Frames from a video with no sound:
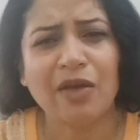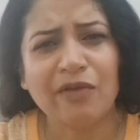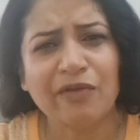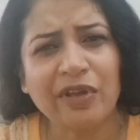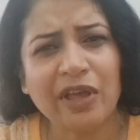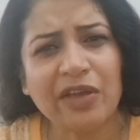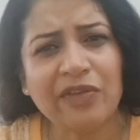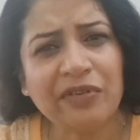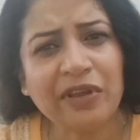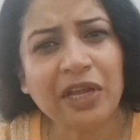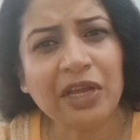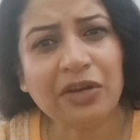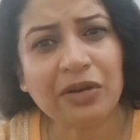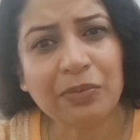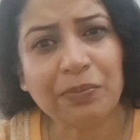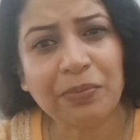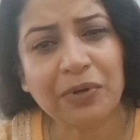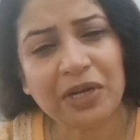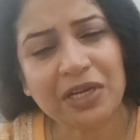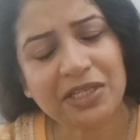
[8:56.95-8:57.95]
Where we
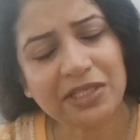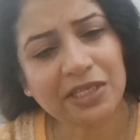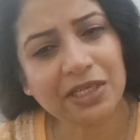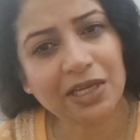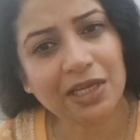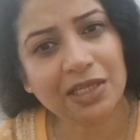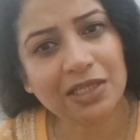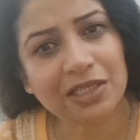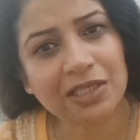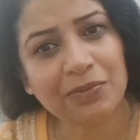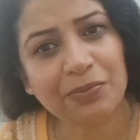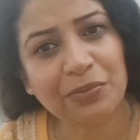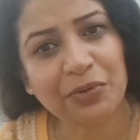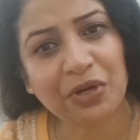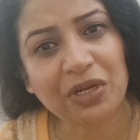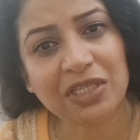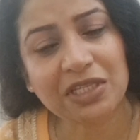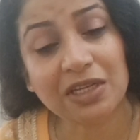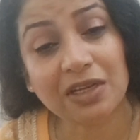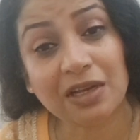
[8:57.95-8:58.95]
repressing and
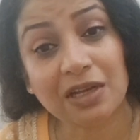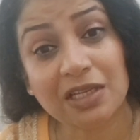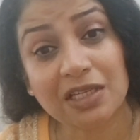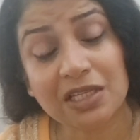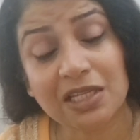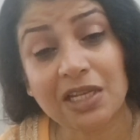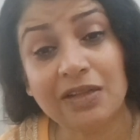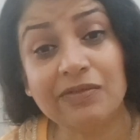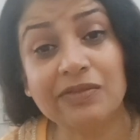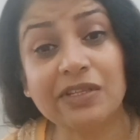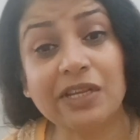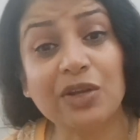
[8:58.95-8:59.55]
suppressing ourselves